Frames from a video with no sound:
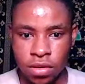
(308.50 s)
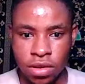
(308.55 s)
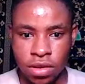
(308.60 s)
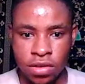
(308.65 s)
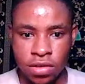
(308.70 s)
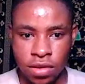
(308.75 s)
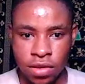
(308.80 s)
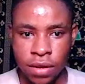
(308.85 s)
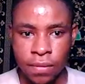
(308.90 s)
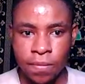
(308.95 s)

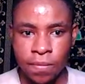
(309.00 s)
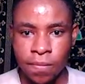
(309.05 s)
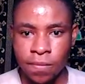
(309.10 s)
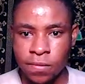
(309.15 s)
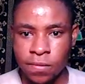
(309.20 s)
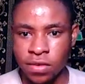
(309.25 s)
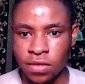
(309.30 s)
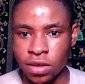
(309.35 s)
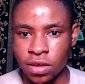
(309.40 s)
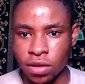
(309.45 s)
side.
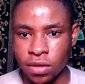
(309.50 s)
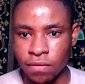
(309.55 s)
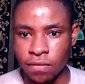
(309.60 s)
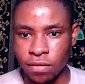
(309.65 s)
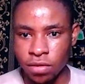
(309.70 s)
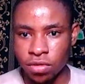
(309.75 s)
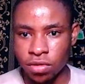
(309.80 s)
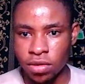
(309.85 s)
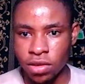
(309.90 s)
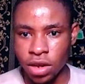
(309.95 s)
This is how the
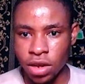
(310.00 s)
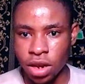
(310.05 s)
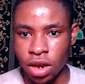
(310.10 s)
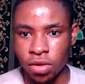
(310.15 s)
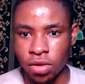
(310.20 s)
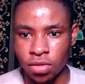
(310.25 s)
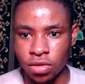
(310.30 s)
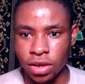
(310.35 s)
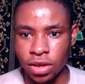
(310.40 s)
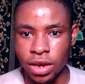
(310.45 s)
visual set
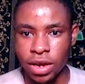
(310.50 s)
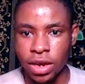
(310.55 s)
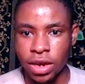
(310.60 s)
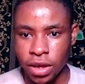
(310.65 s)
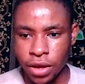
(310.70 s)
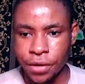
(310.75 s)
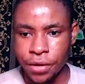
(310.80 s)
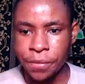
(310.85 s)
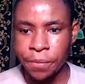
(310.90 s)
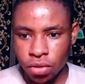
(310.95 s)
looks like
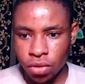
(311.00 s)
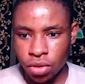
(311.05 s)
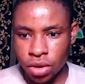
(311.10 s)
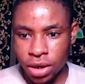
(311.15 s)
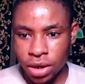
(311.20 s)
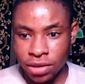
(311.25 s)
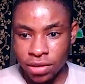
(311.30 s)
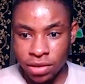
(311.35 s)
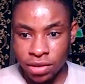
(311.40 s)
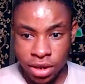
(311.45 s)
here. You
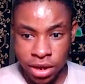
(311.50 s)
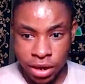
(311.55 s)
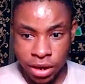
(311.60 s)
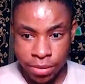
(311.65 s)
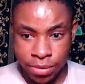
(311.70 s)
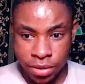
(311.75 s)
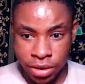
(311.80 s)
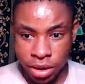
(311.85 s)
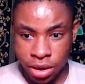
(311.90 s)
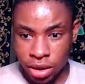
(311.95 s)
can see the
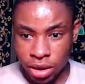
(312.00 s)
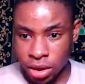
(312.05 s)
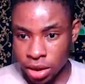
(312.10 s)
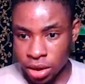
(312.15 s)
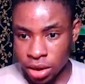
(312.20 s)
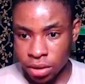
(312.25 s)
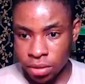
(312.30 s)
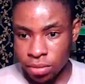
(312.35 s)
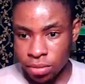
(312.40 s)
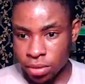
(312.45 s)
camera
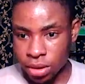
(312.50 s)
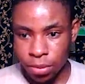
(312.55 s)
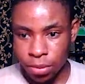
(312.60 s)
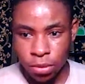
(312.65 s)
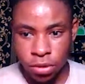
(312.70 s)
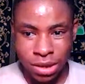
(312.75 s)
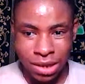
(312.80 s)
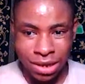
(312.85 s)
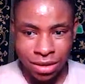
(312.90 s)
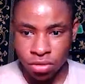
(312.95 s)
here,
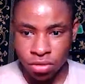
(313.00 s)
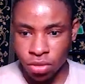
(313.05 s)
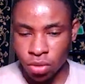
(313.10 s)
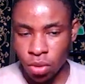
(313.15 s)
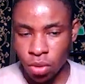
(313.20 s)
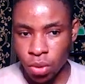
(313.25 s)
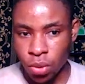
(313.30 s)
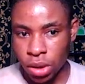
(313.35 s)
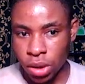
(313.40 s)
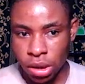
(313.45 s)
but that's not
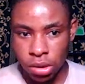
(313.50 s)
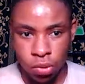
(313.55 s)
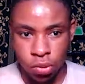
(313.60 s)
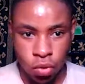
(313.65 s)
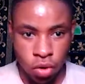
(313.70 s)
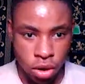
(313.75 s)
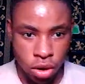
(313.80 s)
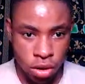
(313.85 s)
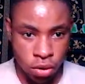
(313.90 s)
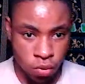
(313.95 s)
what we are
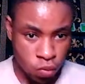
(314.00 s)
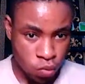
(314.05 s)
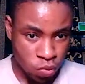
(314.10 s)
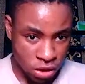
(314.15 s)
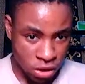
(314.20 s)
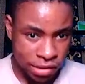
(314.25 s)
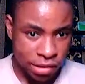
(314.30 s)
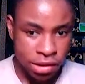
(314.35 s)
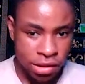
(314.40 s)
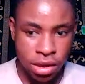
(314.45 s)
working
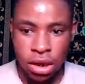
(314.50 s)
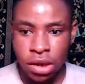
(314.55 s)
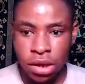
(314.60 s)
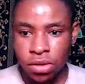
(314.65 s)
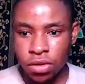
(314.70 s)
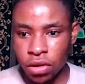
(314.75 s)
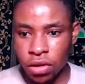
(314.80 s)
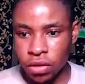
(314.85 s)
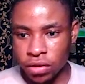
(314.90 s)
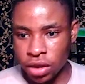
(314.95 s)
with.
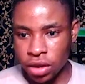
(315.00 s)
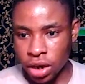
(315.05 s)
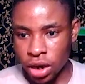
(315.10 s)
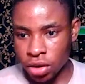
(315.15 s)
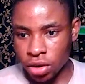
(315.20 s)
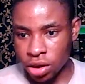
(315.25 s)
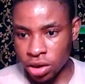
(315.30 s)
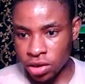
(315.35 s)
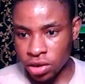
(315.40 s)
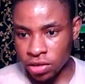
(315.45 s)
Just
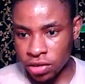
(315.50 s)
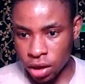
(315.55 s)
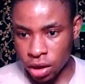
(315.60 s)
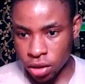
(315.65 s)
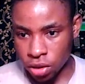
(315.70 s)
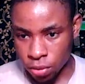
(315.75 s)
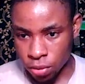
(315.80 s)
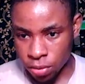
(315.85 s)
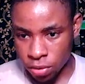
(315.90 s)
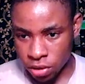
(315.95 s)
click on the
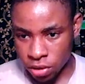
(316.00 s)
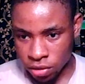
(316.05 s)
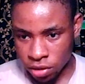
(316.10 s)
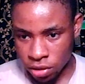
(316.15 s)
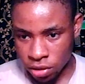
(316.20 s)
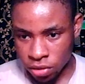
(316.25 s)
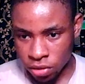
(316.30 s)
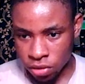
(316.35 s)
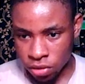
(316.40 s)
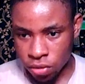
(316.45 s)
setup. You can see,
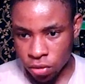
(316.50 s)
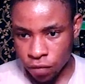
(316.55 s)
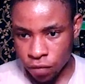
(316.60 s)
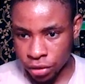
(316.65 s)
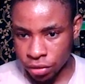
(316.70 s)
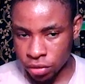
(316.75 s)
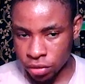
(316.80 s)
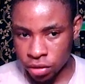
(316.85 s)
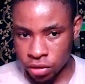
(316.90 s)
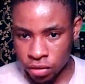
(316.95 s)
just go
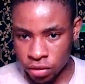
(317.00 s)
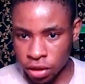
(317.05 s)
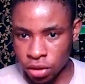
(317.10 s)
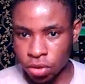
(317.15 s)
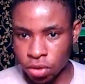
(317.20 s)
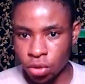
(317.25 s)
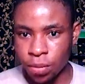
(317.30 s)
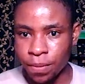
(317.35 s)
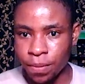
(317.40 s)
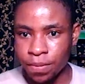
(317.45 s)
over to the
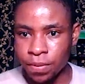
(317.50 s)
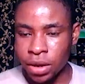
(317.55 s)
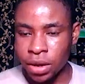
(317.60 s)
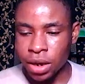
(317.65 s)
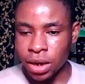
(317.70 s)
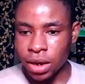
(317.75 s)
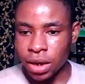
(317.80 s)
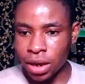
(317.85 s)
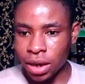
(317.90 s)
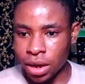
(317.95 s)
setup
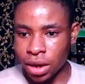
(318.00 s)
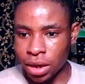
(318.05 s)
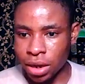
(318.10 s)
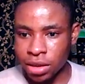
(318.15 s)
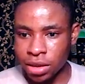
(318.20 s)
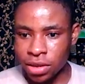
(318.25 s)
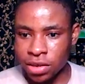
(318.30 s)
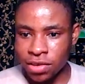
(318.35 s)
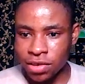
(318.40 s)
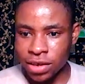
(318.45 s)

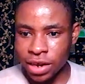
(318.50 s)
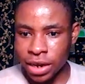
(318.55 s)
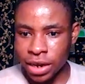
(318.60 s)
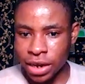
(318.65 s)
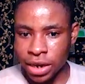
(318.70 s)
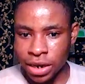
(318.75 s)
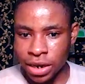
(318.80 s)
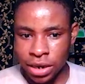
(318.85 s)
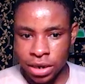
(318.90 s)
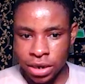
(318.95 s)
and the
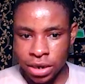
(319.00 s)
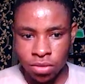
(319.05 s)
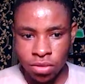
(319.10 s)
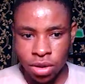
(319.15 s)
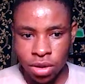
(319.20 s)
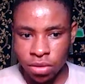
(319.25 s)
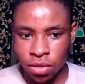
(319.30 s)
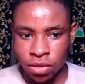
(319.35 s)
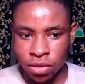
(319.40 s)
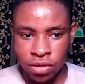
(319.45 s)
skyline. You can
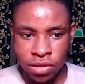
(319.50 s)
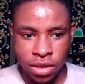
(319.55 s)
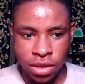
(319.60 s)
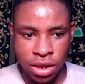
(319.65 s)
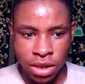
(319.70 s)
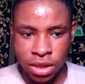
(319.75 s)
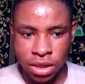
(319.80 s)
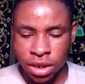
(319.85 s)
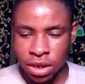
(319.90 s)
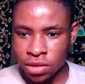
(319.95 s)
just
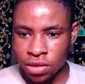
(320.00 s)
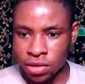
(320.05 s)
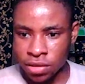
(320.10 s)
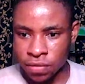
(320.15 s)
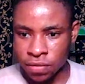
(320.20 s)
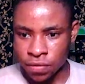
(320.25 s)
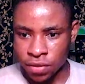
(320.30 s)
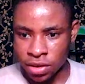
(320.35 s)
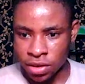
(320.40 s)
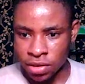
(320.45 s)
select anything
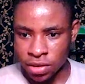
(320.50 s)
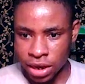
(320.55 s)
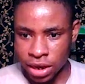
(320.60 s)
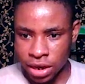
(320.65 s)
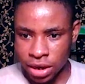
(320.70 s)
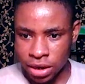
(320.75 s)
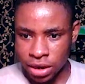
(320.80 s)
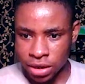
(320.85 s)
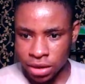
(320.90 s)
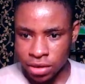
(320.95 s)
for the
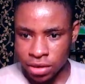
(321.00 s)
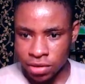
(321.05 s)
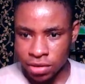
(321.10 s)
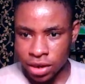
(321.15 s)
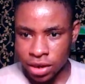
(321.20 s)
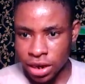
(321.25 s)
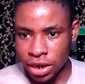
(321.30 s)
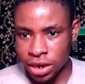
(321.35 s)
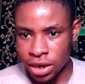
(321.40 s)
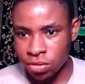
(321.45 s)
skyline. The
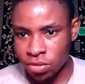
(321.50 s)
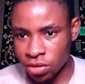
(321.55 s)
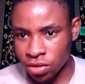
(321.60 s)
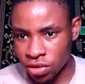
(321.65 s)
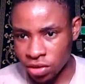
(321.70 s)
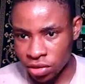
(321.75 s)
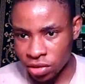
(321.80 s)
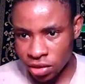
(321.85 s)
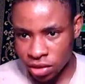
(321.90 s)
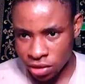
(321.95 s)
skyline, which
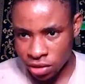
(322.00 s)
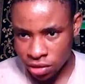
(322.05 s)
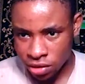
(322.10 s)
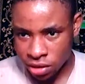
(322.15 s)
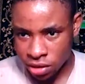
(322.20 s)
is this